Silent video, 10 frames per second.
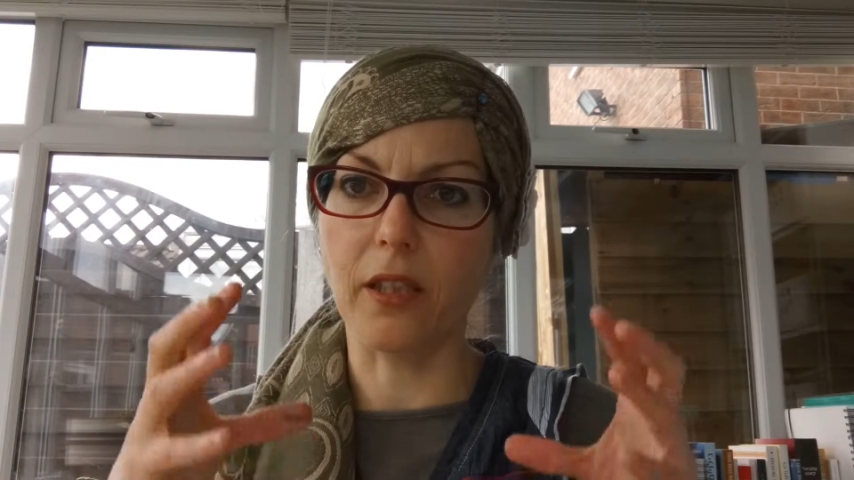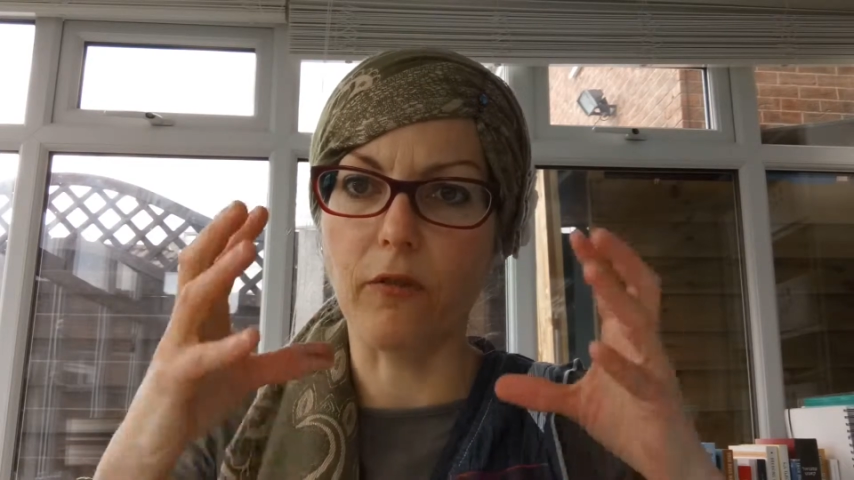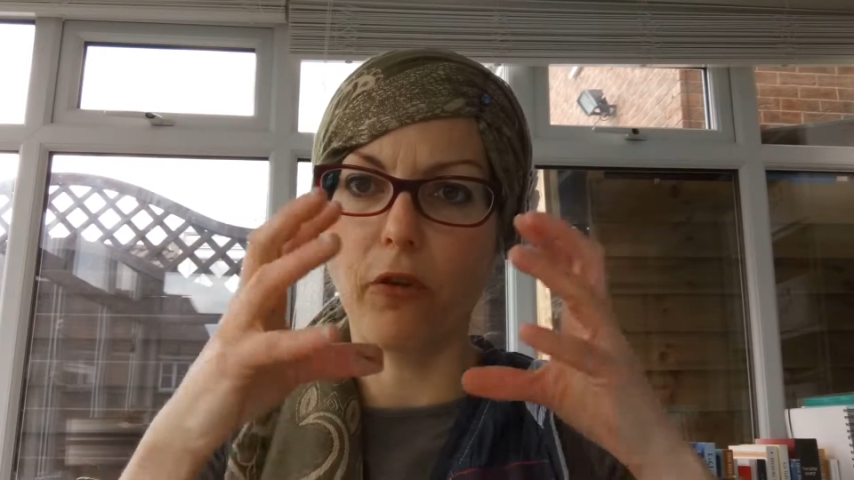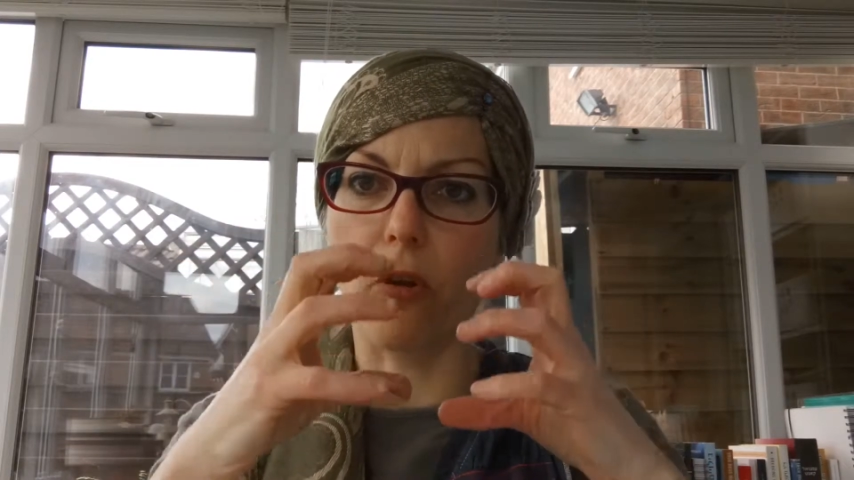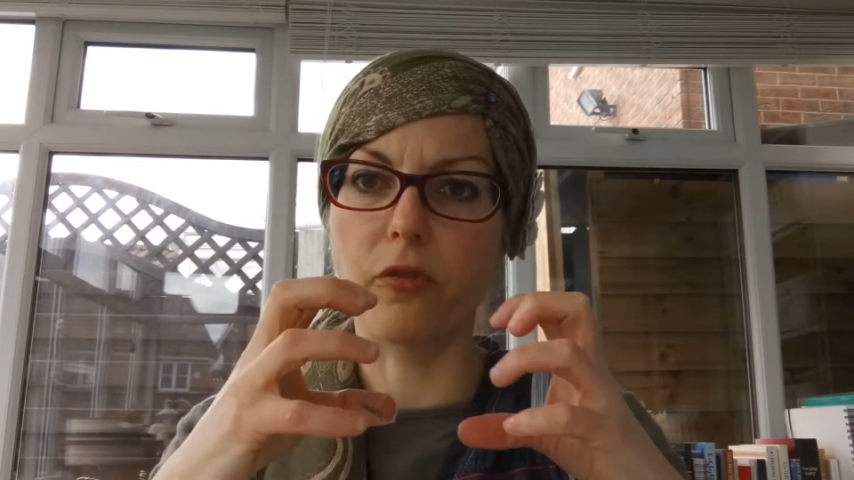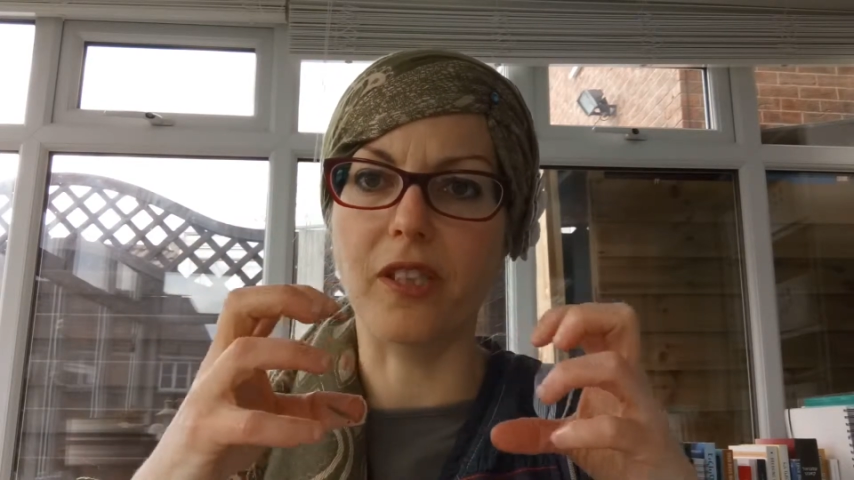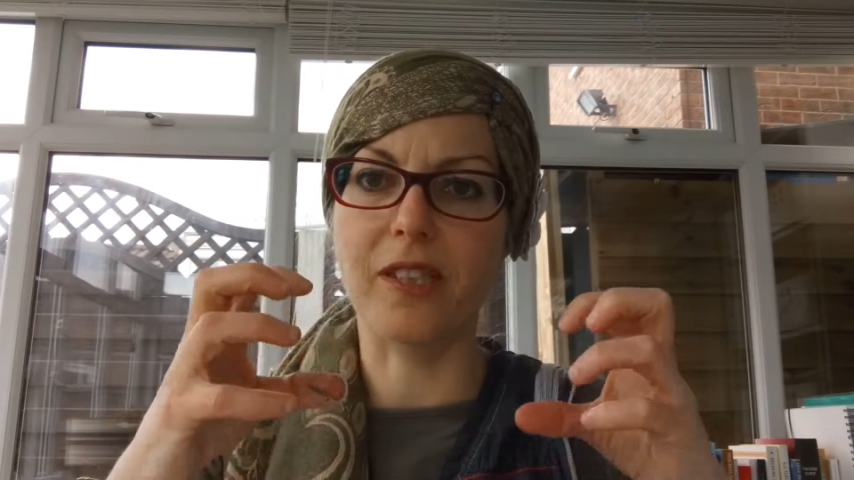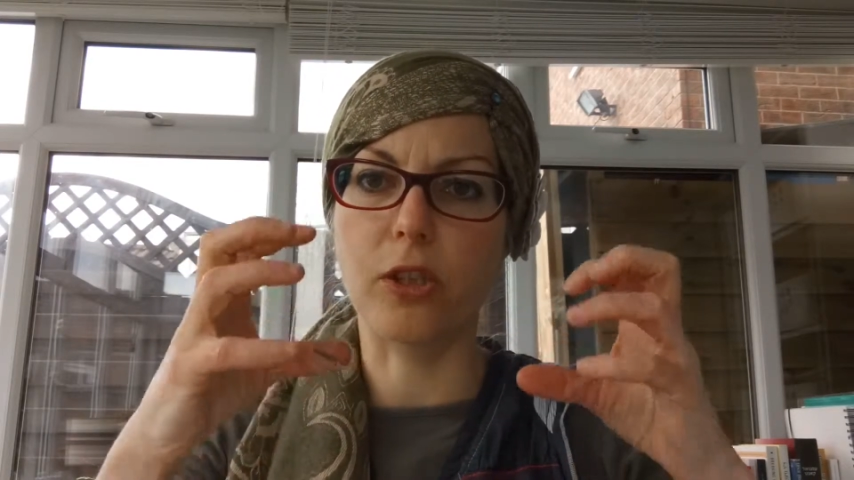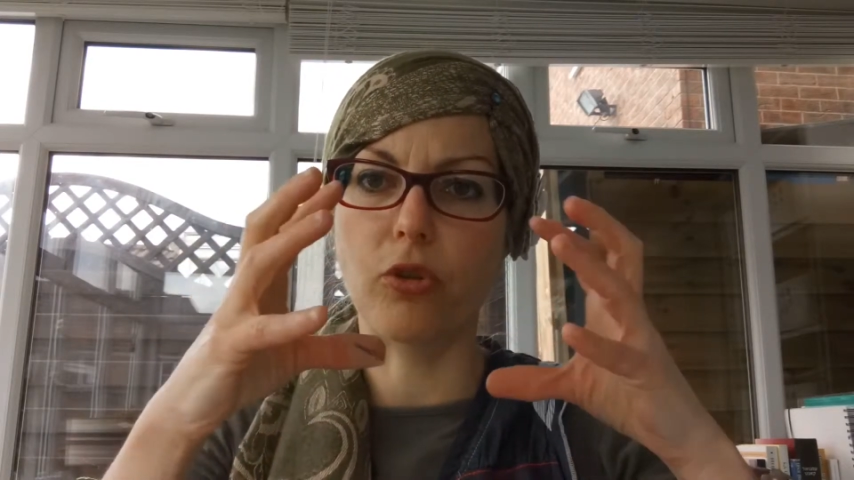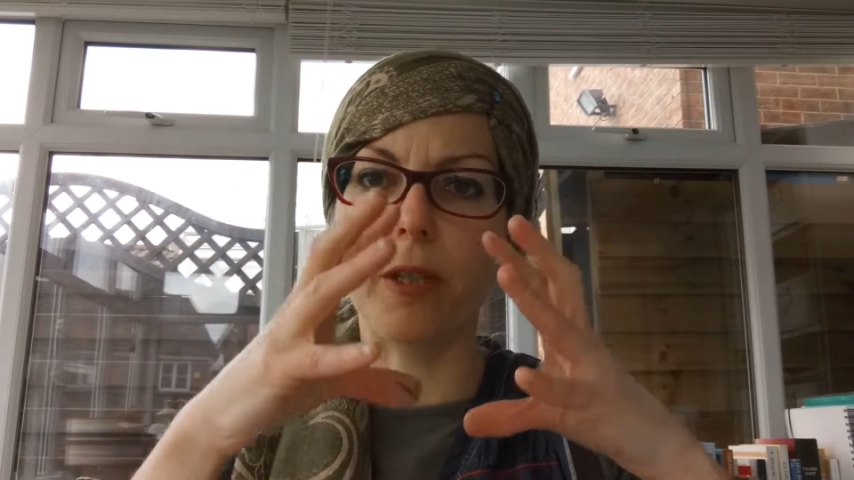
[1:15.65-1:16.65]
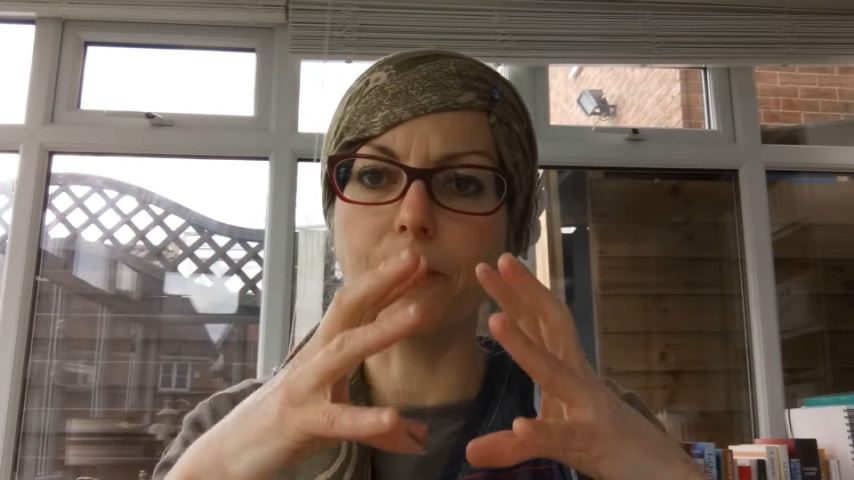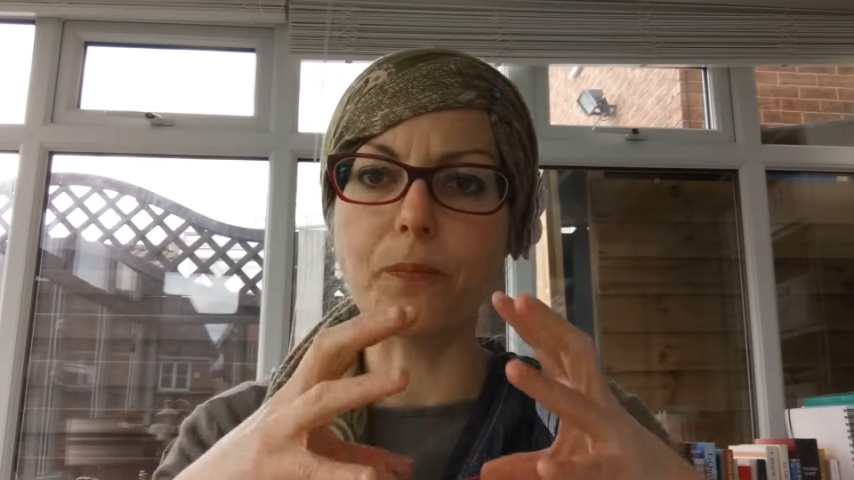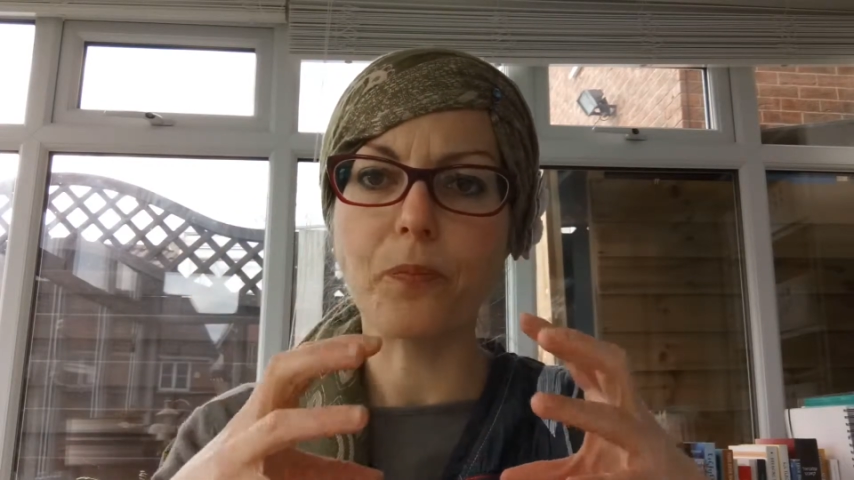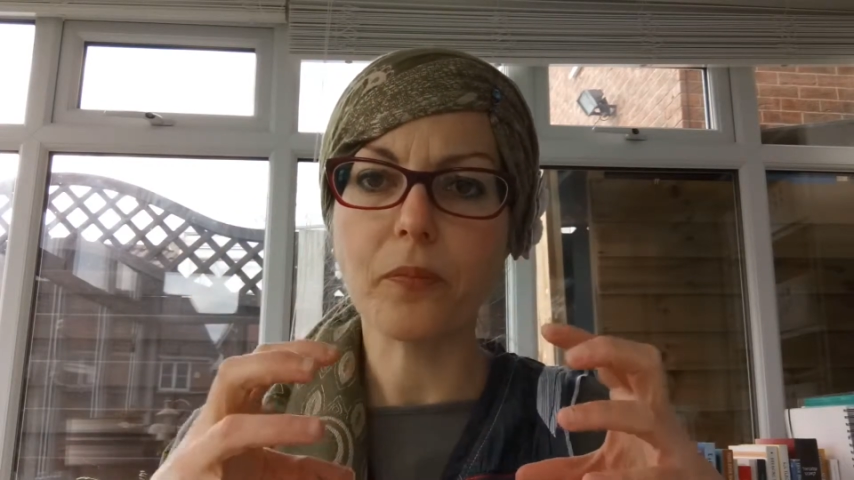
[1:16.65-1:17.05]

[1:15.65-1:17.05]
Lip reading: involved extreme